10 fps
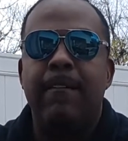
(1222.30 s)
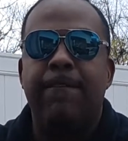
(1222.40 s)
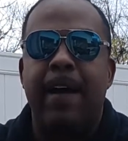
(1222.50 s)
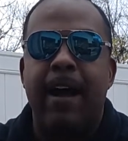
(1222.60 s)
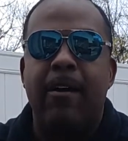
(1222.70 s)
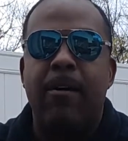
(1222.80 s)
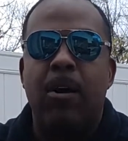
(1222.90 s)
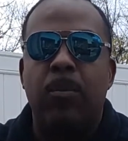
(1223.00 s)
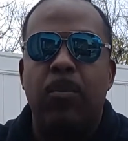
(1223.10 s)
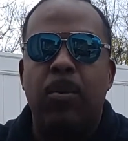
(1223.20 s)

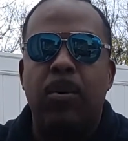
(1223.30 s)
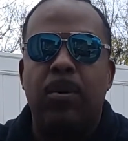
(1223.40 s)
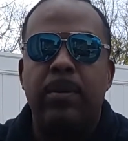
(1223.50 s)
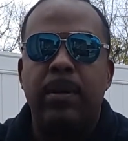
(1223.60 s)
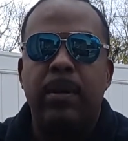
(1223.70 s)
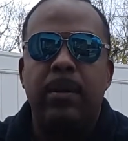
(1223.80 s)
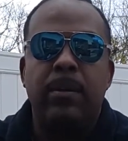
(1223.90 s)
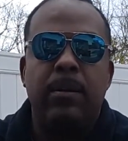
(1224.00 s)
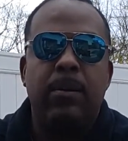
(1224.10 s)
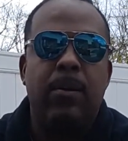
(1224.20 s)
firearm world,
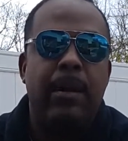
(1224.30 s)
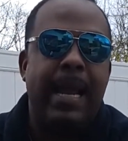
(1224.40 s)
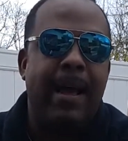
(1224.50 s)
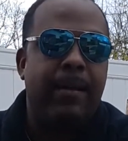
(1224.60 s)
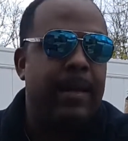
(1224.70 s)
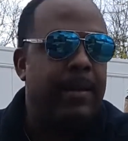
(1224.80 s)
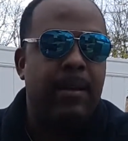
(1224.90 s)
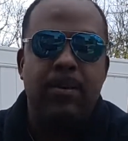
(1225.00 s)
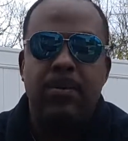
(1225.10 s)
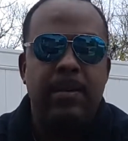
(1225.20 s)
they're going out, and
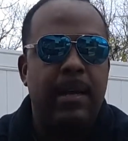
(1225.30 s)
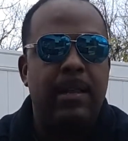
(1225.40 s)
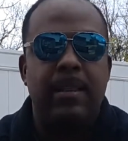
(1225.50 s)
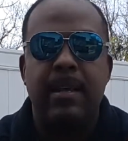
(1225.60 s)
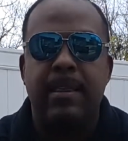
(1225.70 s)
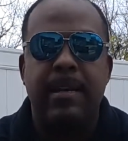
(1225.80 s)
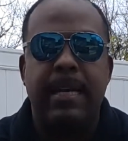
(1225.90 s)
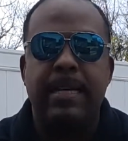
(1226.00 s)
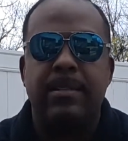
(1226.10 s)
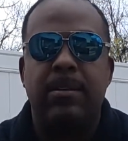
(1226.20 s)
nothing
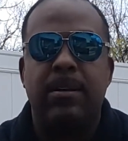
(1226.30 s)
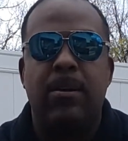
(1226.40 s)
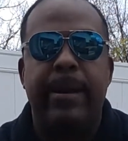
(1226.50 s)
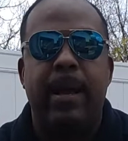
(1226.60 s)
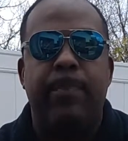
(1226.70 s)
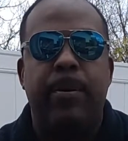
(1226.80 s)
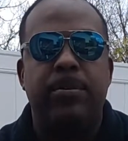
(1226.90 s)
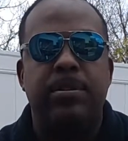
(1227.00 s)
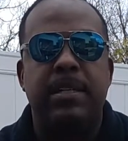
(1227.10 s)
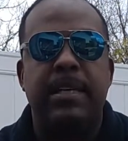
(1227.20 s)
against it, they're going out
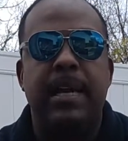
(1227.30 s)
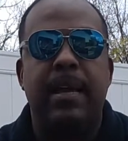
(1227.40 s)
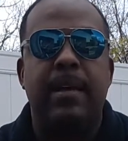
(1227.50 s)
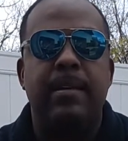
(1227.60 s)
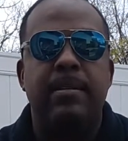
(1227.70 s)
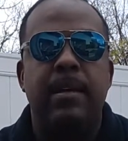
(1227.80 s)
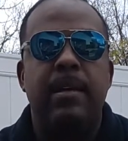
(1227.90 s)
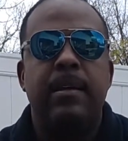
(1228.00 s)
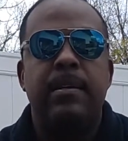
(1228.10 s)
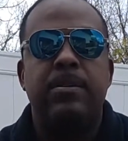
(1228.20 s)
purchasing guns
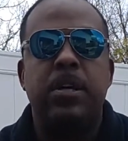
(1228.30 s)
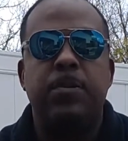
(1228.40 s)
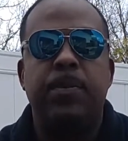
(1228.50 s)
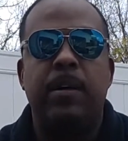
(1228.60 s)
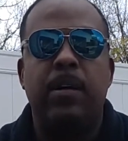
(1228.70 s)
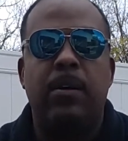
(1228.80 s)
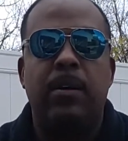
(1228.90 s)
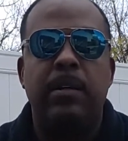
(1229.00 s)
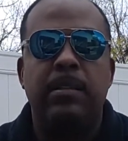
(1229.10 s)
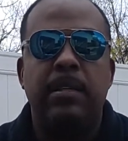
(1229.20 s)
just
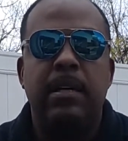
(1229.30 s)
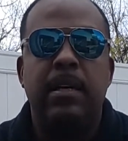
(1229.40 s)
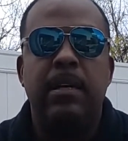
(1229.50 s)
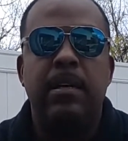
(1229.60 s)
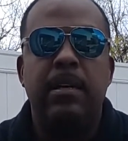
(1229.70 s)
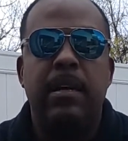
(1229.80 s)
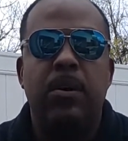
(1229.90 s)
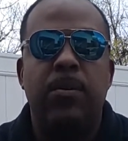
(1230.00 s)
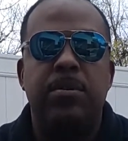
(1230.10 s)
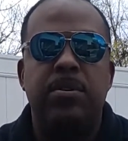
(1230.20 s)
because
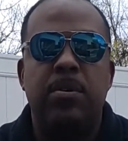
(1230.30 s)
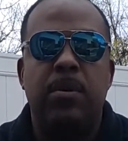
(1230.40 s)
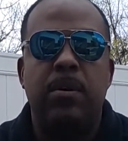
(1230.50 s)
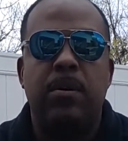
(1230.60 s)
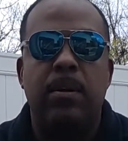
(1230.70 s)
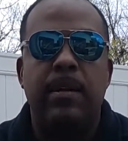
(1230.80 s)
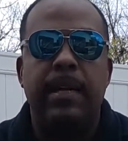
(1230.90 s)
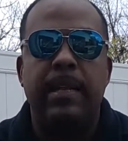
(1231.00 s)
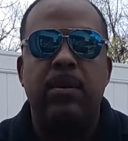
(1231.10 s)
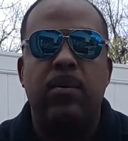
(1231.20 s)
what's going on
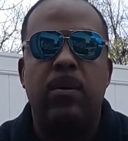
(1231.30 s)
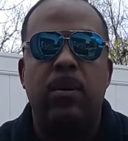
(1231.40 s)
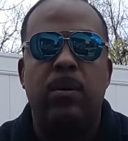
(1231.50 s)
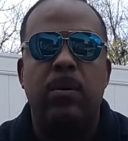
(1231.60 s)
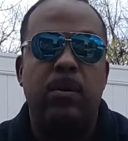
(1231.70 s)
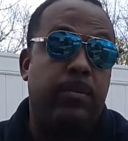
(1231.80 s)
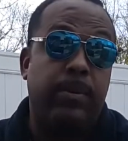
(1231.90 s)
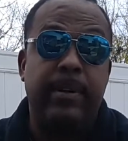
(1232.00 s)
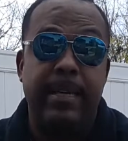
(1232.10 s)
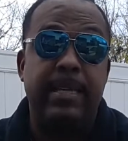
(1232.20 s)
in the world, or
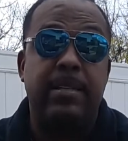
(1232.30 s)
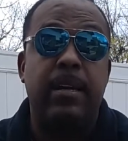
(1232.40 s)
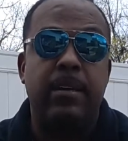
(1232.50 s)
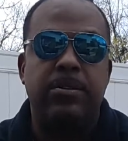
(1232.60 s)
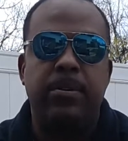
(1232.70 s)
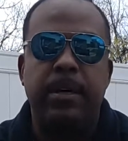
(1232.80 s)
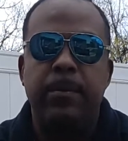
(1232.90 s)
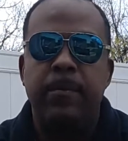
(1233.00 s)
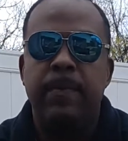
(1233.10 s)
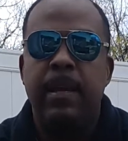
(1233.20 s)
well, in this country,
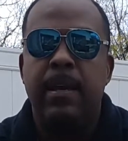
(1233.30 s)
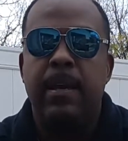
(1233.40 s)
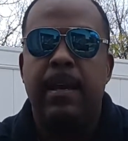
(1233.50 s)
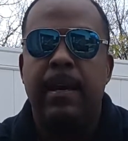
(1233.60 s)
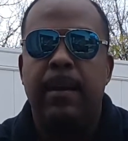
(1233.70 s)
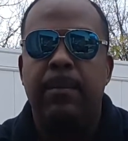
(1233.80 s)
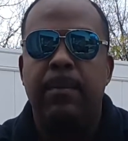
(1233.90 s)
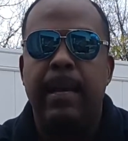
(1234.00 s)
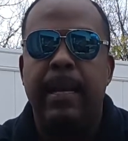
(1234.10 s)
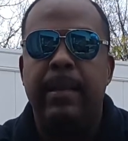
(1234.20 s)

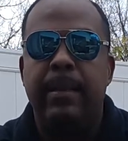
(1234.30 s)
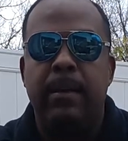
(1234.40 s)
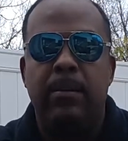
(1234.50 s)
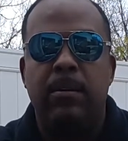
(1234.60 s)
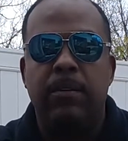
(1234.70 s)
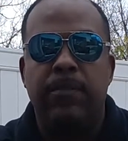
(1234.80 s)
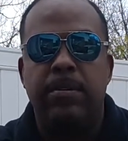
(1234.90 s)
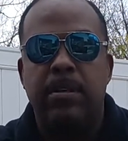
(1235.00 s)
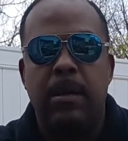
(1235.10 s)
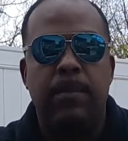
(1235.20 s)
and they're looking for
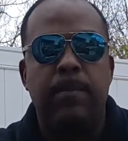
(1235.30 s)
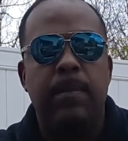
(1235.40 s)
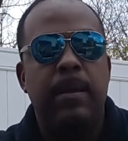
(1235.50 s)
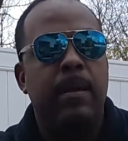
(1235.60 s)
some